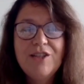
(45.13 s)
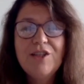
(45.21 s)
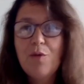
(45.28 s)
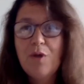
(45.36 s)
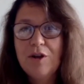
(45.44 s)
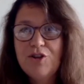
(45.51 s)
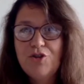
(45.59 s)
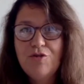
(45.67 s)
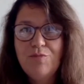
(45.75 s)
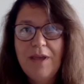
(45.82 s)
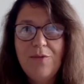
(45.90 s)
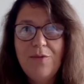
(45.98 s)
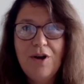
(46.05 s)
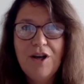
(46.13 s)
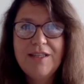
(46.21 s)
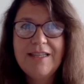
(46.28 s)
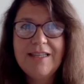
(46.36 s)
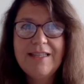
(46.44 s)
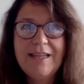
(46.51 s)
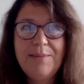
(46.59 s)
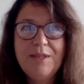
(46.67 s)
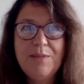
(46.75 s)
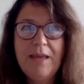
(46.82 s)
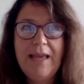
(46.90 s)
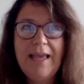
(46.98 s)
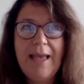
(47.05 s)
So what struck me was there seemed
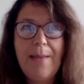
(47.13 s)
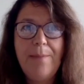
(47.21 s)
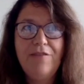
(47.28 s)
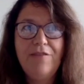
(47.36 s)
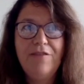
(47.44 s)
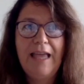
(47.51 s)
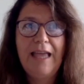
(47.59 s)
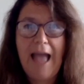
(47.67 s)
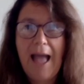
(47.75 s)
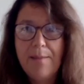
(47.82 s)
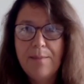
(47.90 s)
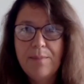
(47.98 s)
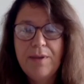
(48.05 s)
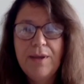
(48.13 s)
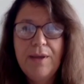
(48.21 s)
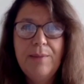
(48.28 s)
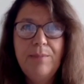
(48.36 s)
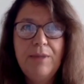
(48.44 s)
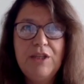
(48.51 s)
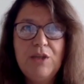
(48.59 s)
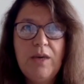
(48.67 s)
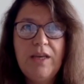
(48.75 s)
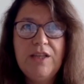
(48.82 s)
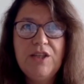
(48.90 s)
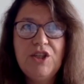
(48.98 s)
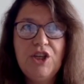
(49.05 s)
to be a bit of a gap
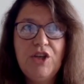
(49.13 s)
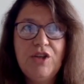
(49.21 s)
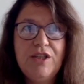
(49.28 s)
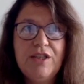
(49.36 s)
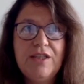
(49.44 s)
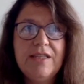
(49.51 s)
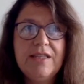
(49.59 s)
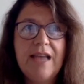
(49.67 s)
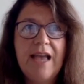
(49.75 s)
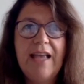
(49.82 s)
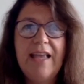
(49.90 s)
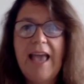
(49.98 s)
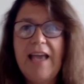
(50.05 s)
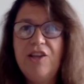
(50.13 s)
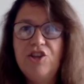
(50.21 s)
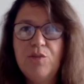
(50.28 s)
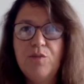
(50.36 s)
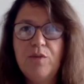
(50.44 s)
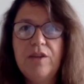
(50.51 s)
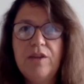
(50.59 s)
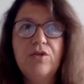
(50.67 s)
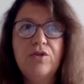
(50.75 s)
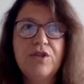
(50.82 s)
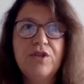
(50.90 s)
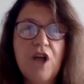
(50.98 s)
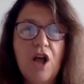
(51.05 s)
between students engaging with
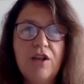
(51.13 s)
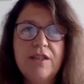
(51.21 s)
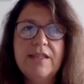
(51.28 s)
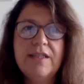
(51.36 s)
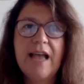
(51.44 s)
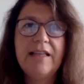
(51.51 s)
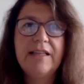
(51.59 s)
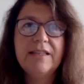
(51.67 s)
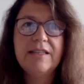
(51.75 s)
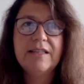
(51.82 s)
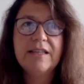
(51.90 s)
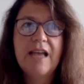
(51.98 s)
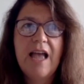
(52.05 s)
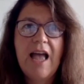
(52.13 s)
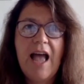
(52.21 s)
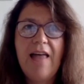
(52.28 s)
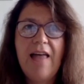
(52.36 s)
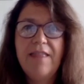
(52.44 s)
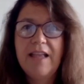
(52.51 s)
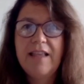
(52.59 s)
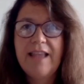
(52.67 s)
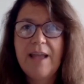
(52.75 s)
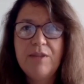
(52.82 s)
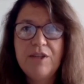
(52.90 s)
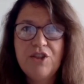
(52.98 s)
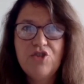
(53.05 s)
course content and then
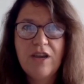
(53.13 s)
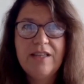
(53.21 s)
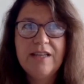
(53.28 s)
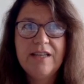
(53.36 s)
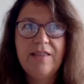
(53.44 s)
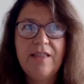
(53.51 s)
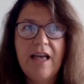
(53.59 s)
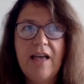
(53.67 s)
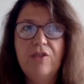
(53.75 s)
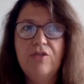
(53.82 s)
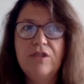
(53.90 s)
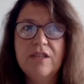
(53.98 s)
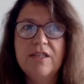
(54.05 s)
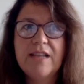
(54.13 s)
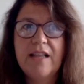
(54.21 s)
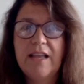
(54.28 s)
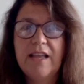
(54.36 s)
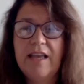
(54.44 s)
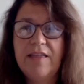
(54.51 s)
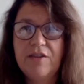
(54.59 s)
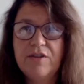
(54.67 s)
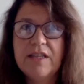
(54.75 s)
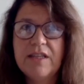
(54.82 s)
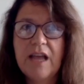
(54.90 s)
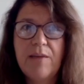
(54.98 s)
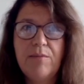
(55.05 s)
demonstrating their understanding in their
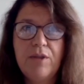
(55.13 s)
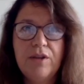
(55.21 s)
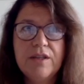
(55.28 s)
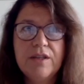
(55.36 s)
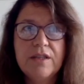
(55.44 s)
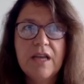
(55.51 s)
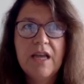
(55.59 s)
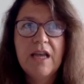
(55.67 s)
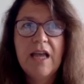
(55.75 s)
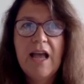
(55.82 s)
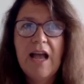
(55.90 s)
assignments.